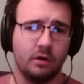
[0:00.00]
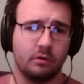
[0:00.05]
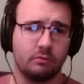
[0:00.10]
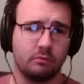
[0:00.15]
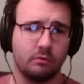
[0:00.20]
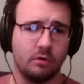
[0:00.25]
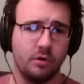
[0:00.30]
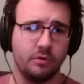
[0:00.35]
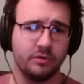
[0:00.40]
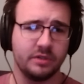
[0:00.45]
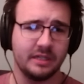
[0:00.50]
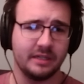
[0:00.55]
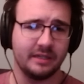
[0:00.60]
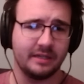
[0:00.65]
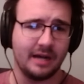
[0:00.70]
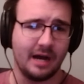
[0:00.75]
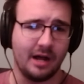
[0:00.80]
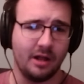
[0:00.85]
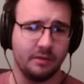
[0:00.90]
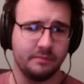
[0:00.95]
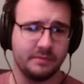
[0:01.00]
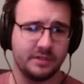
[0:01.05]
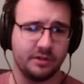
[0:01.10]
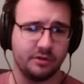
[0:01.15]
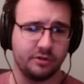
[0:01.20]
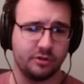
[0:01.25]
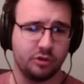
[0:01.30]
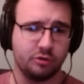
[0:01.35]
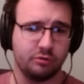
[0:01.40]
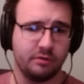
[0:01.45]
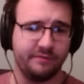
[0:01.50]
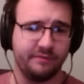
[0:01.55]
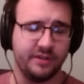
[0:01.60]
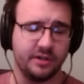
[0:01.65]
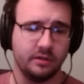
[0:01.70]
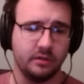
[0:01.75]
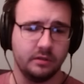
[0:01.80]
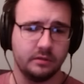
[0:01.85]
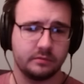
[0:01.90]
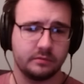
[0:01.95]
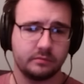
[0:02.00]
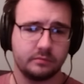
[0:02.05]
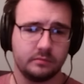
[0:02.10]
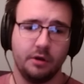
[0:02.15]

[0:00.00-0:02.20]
rows and columns that are trivial.